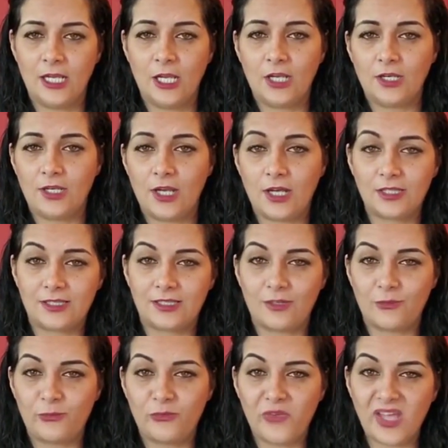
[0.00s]
not the
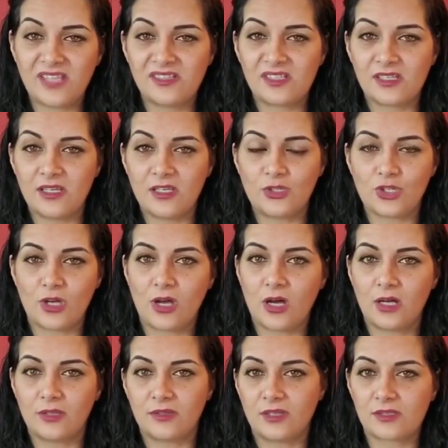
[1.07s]
fancy
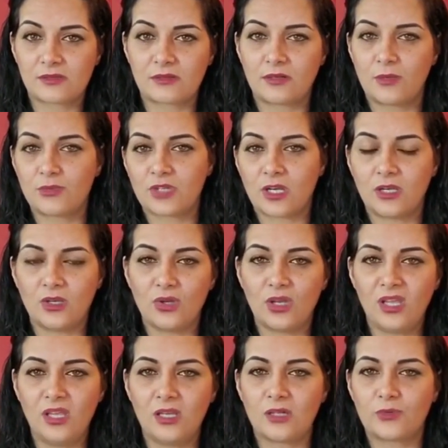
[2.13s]
jihad description you
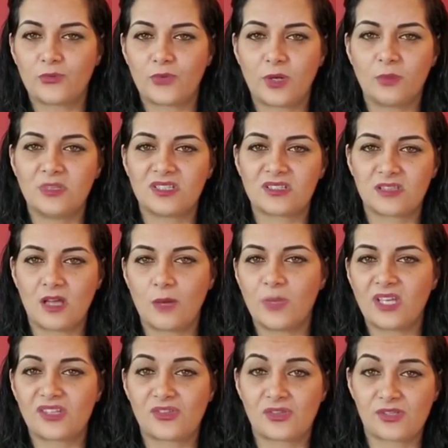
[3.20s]
hear from
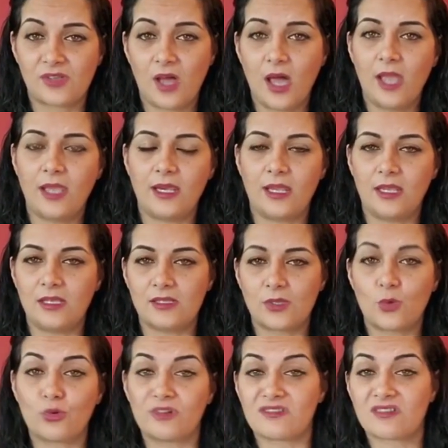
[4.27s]
Islamic societies
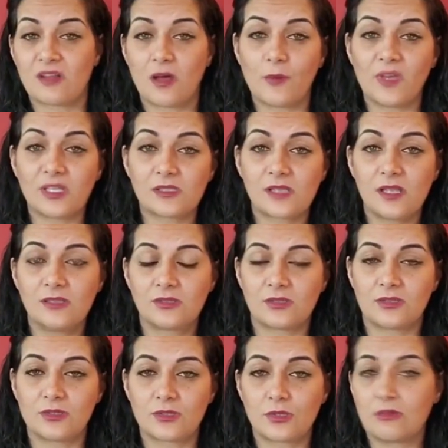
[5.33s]
or Islamic
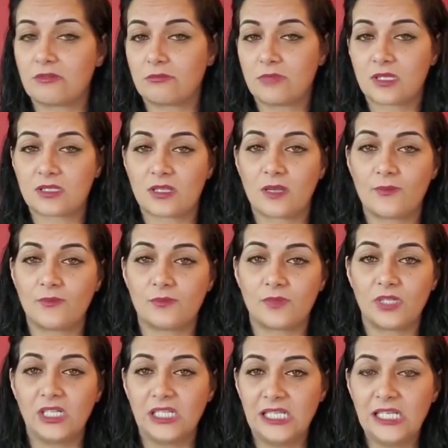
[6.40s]
centers or Muslim
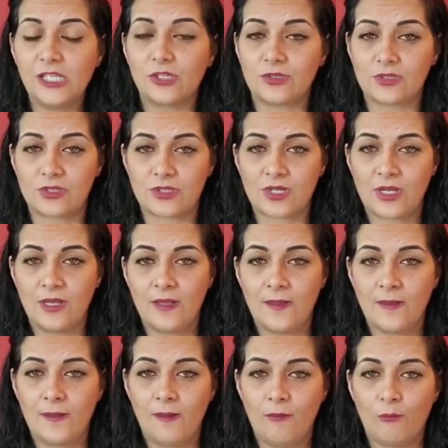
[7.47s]
leaders,
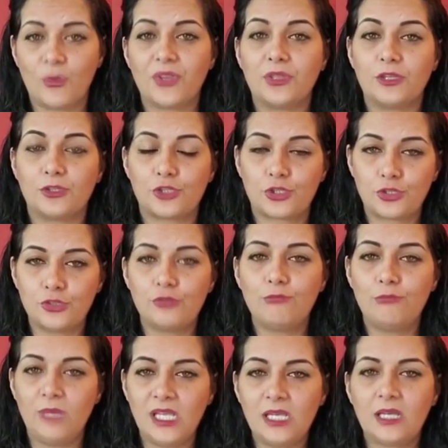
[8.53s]
but the true
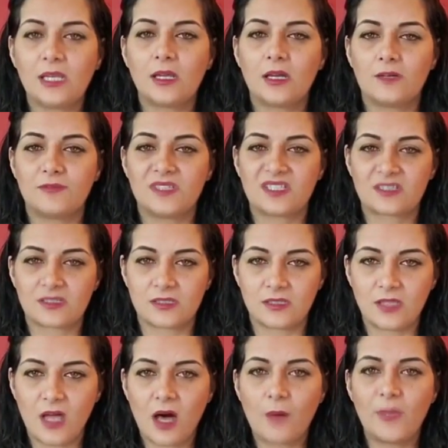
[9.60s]
meaning of
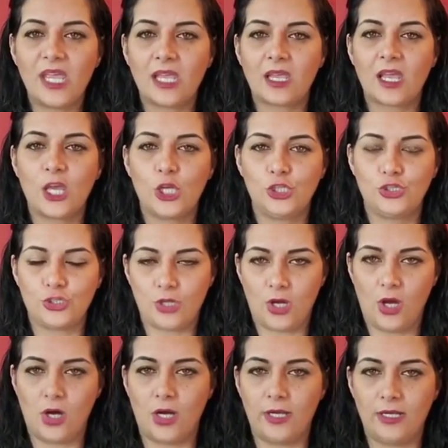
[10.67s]
Islamic
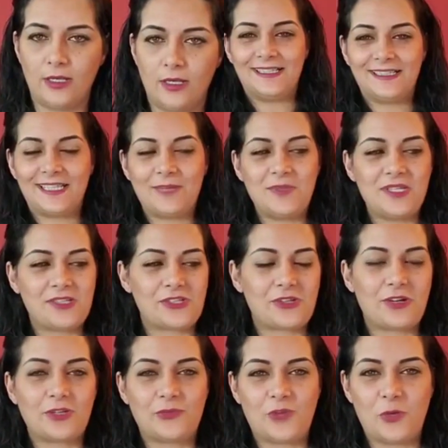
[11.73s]
jihad. Let me
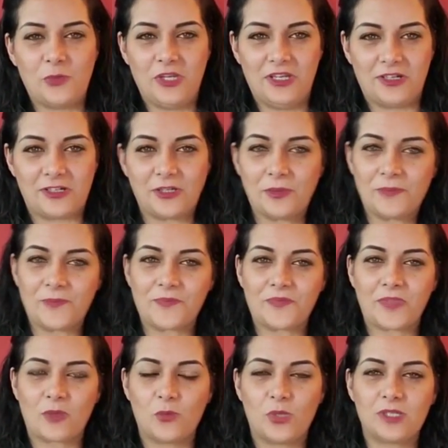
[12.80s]
start from here.
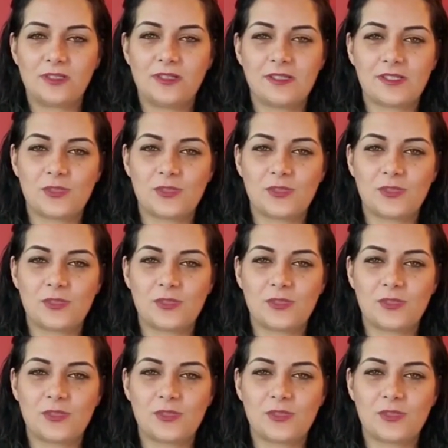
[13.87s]
Where does